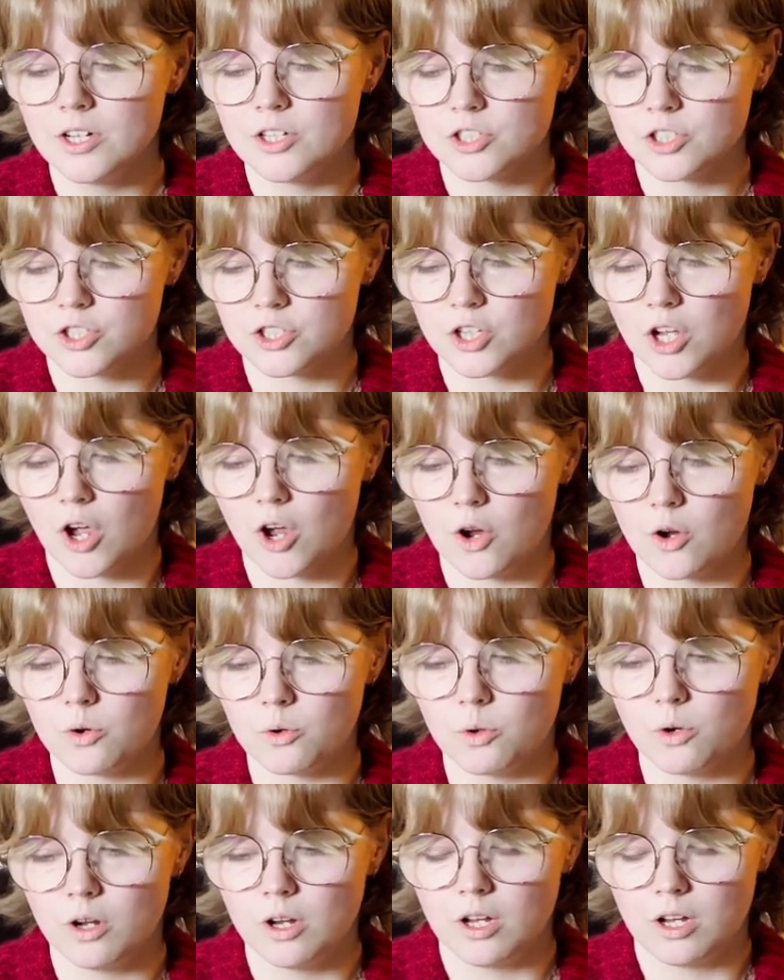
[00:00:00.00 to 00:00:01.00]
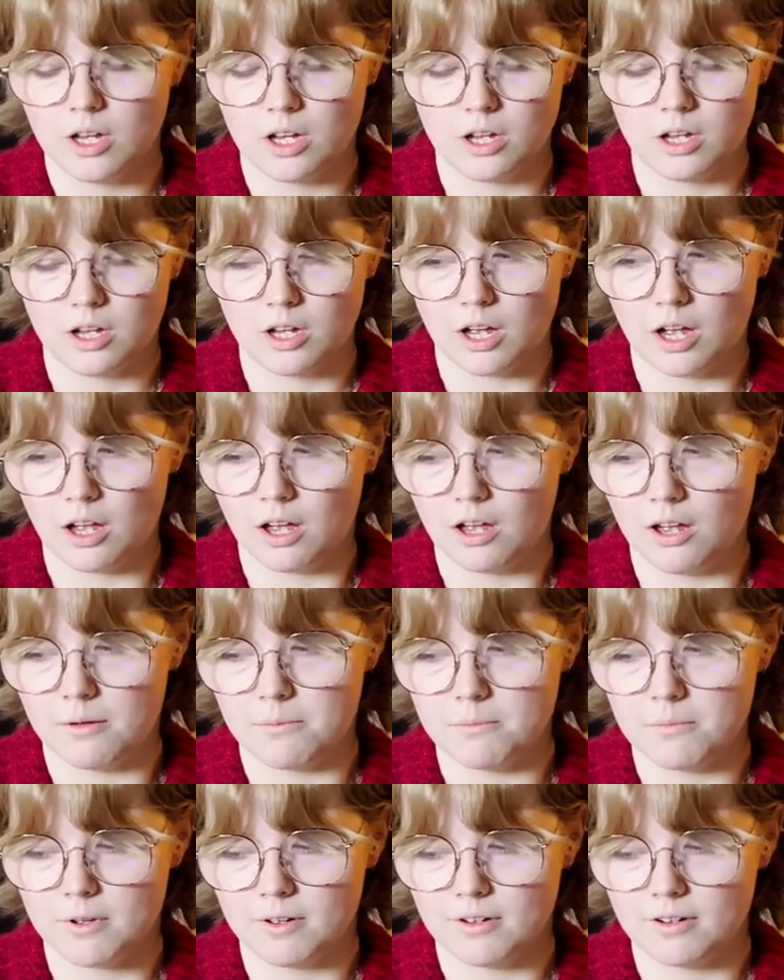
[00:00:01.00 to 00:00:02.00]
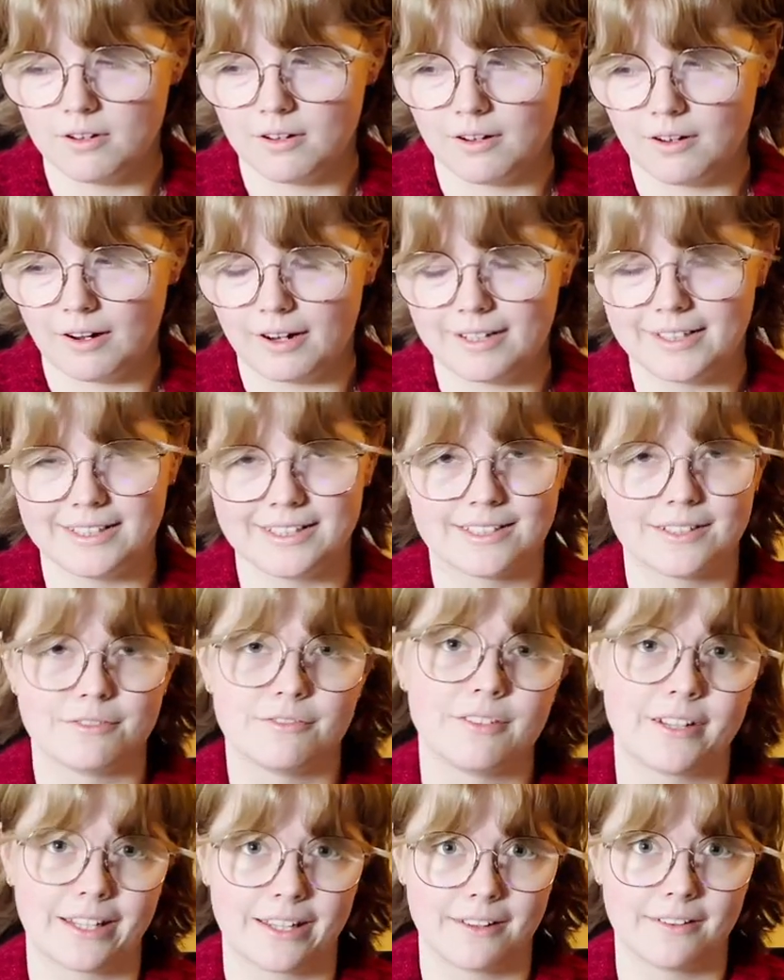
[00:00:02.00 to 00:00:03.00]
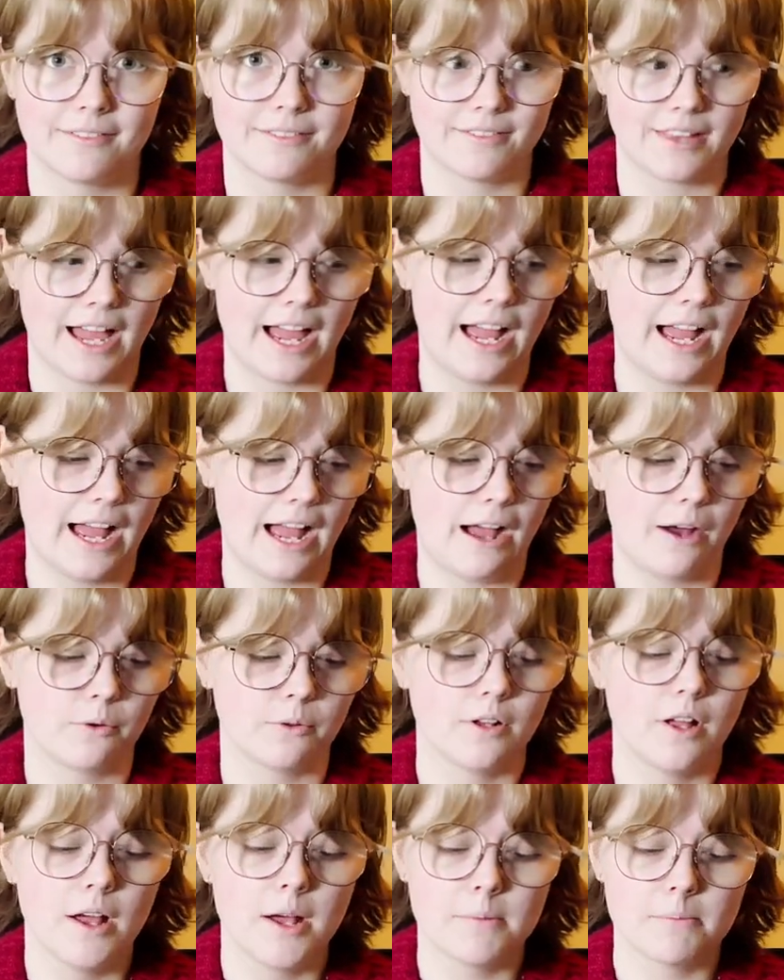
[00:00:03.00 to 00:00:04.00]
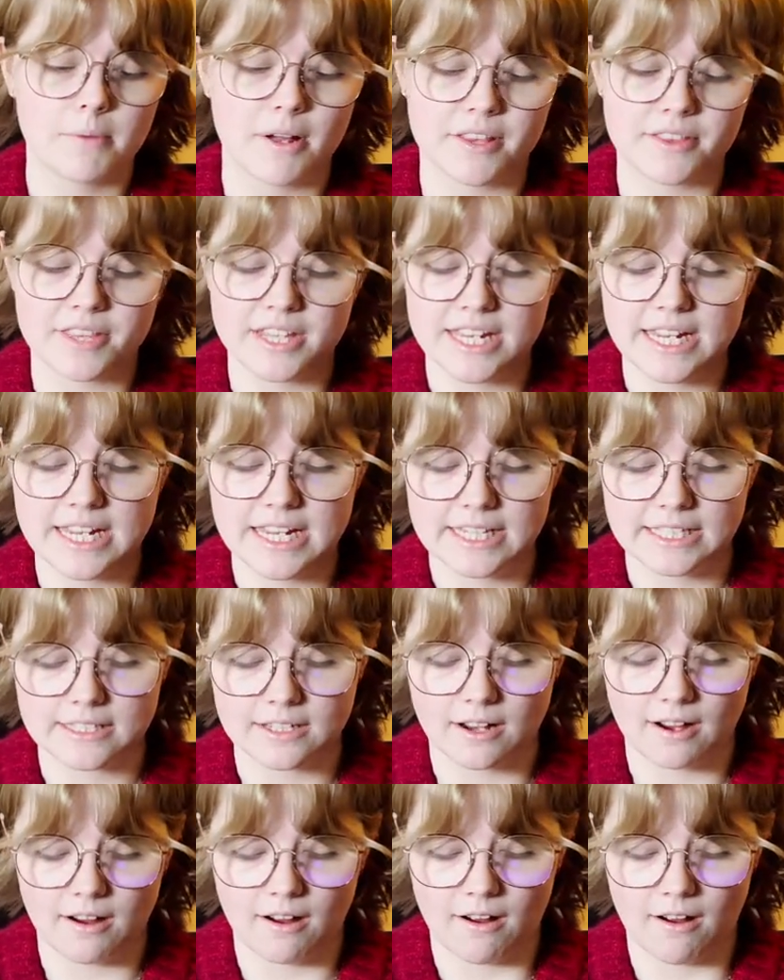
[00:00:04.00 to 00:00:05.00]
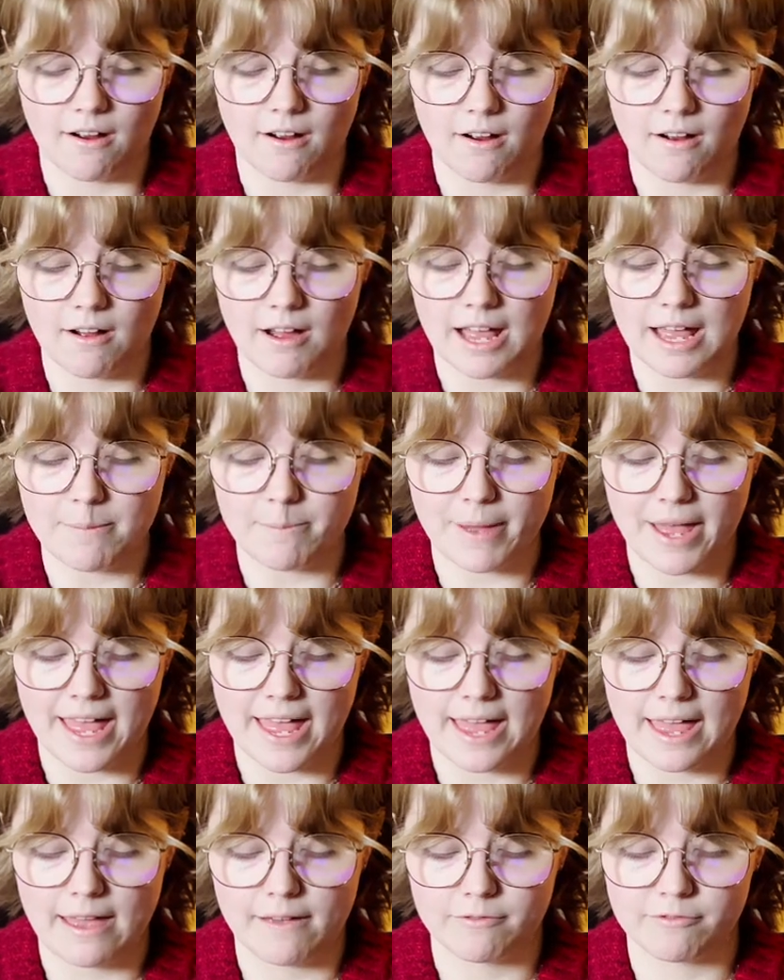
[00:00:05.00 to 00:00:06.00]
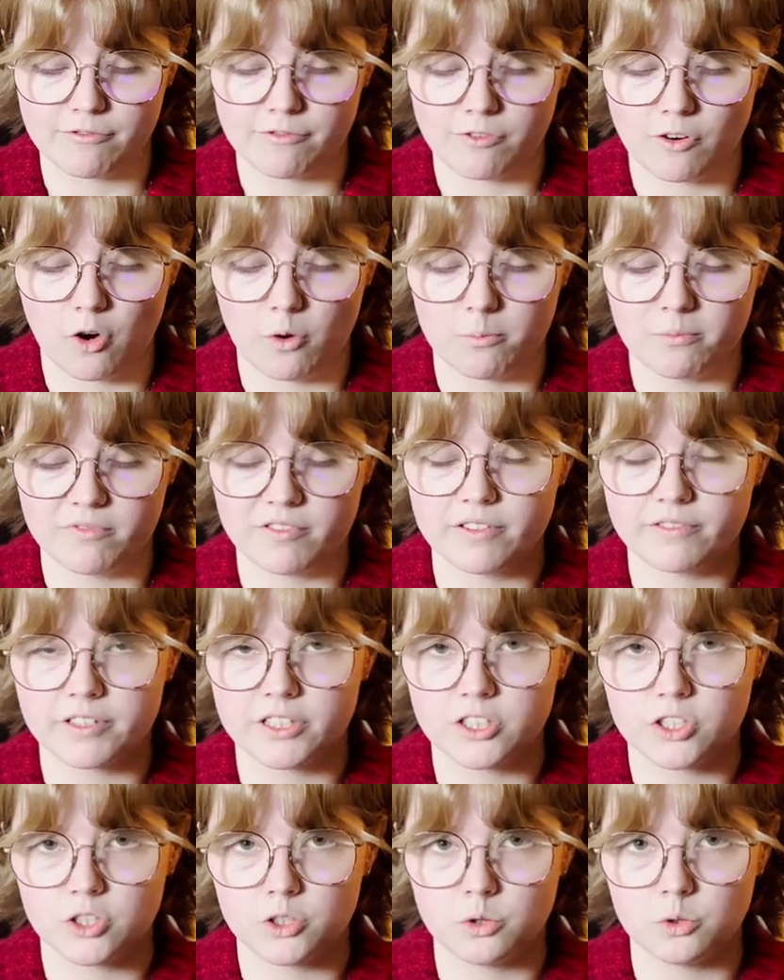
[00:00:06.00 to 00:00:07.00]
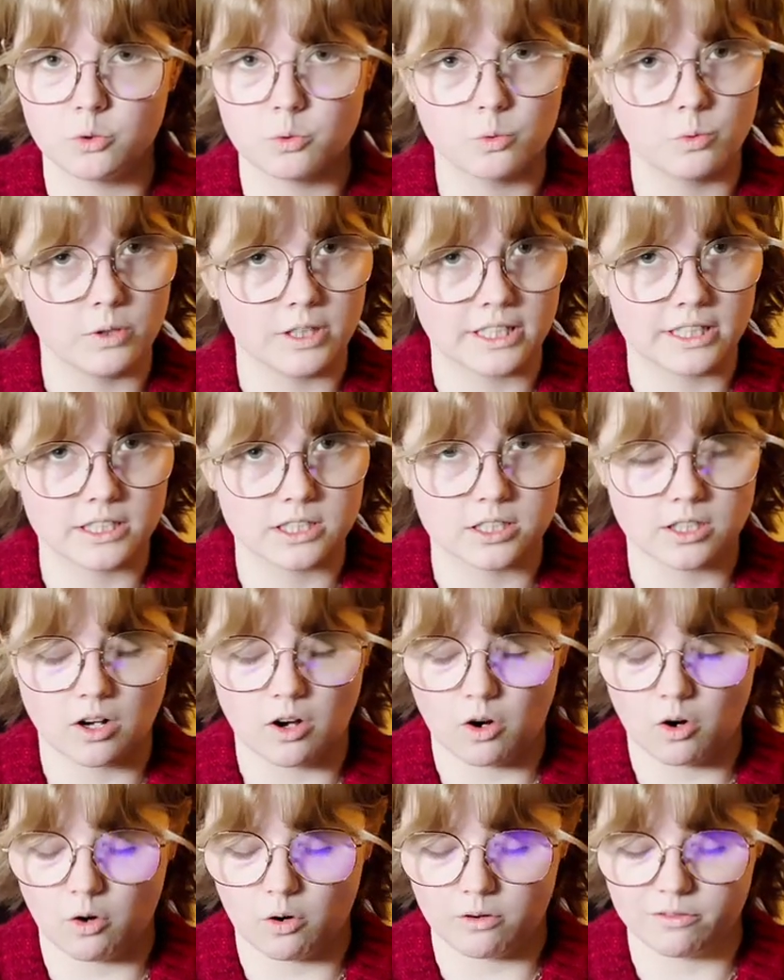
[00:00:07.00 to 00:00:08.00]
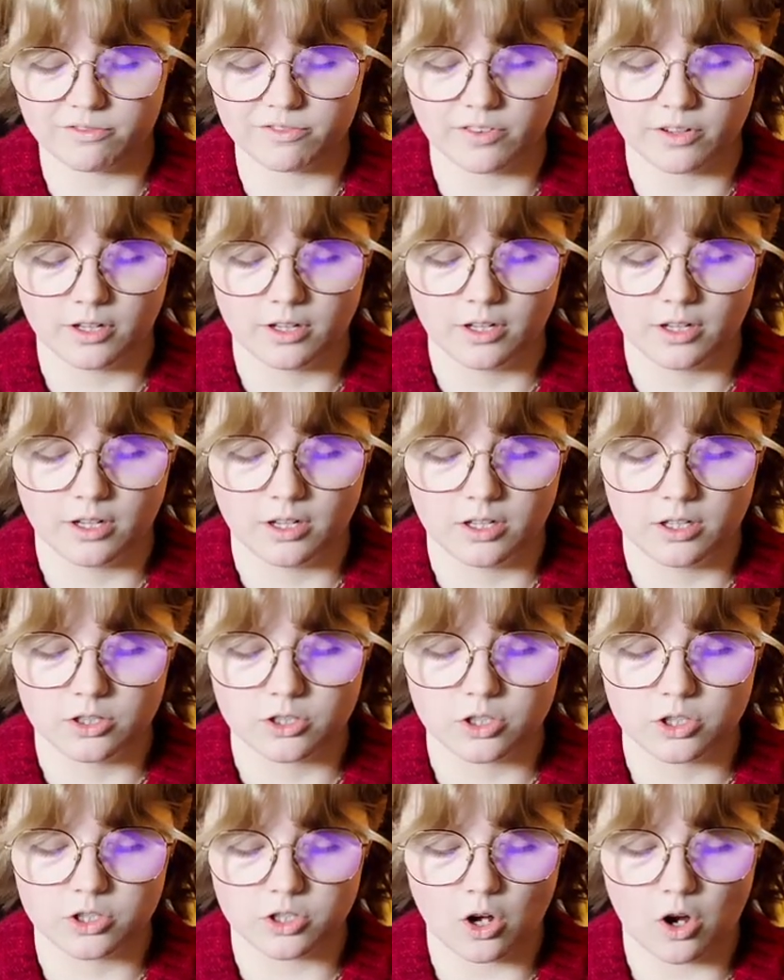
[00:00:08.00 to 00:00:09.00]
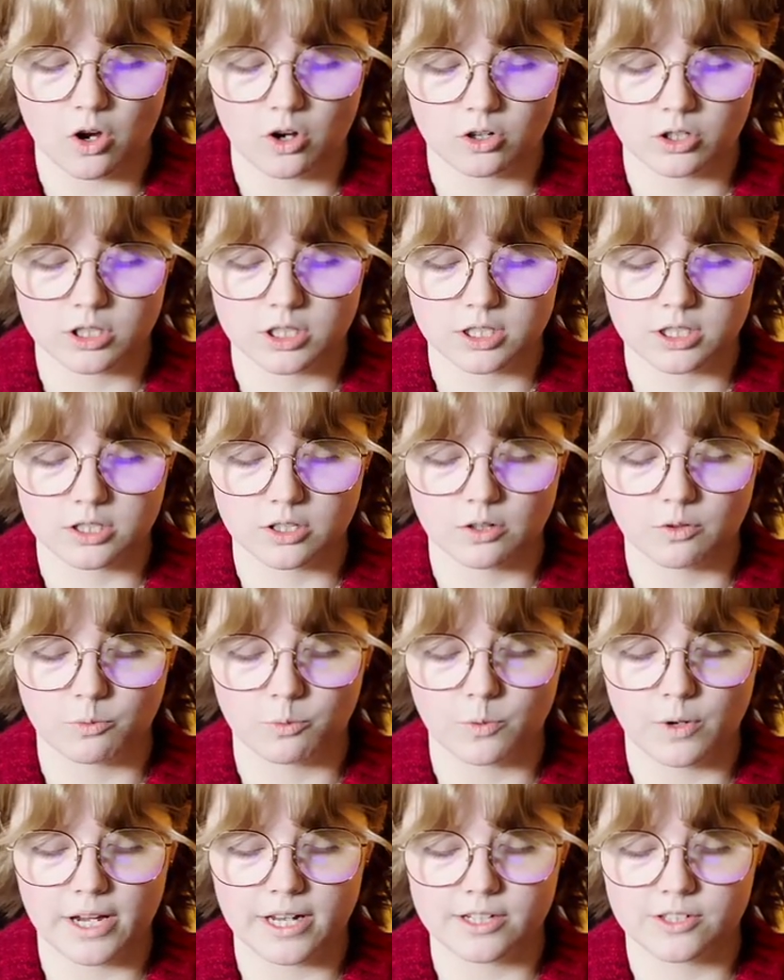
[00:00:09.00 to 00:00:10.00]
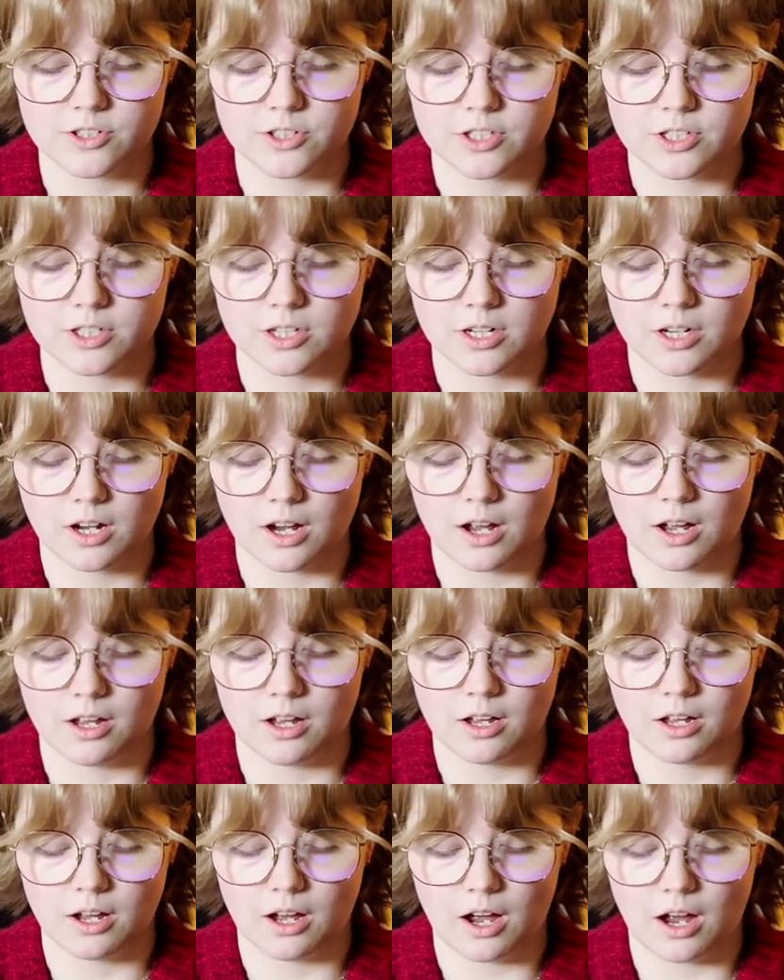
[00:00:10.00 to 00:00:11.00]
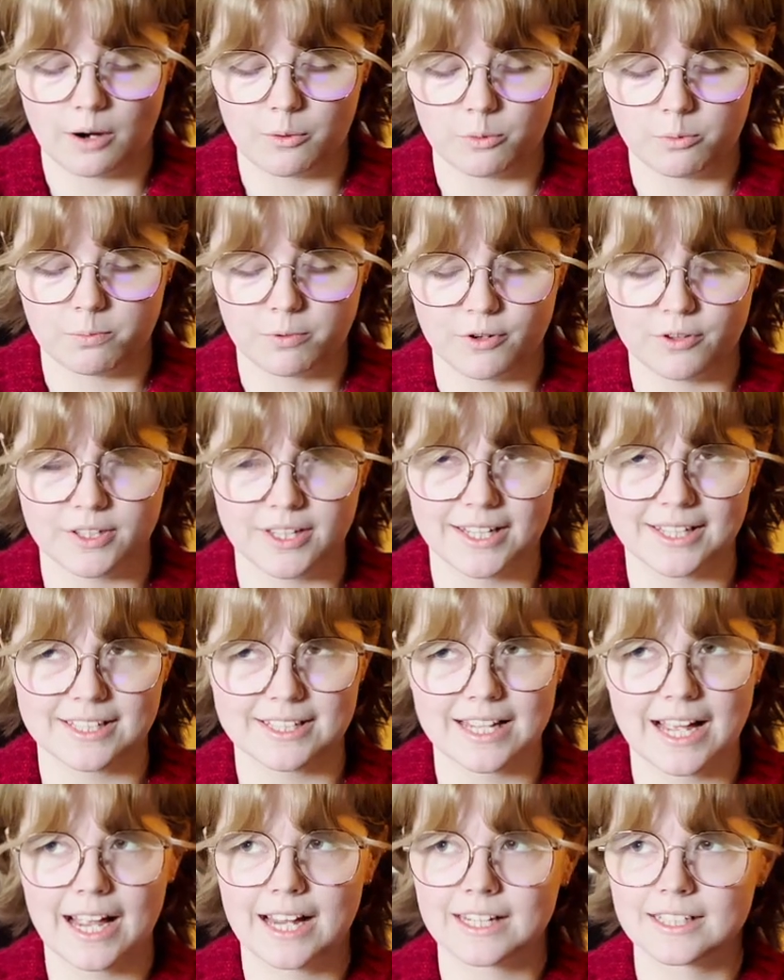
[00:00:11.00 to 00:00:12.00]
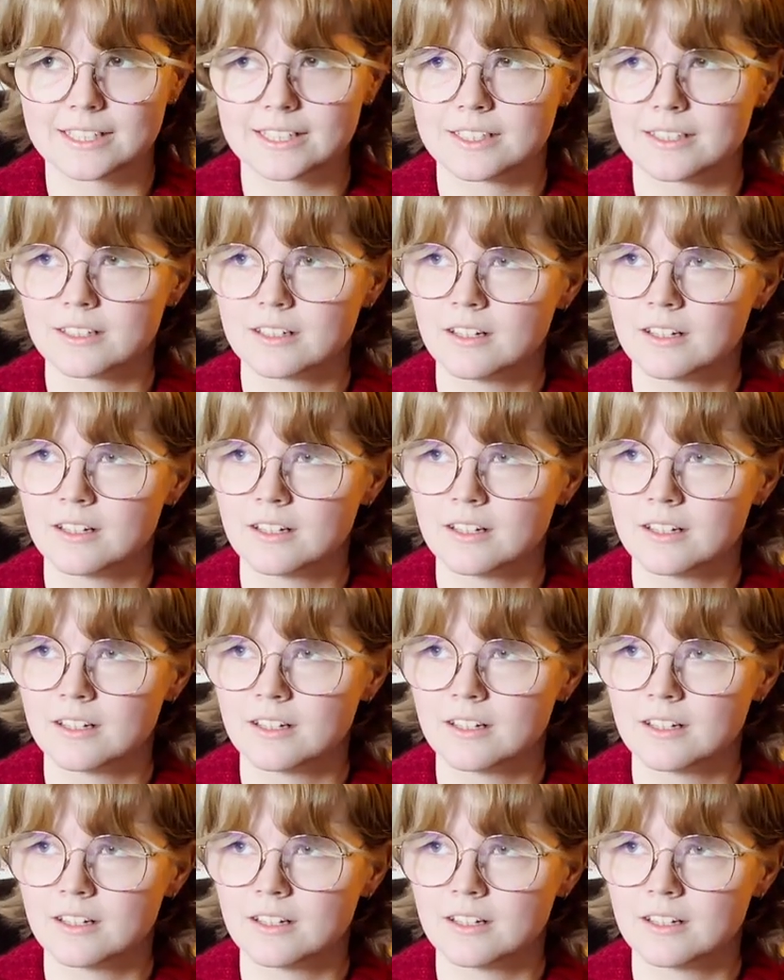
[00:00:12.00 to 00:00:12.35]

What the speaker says: so I need to figure that out. But these are a pair from 52 weeks of socks, which I will put the exact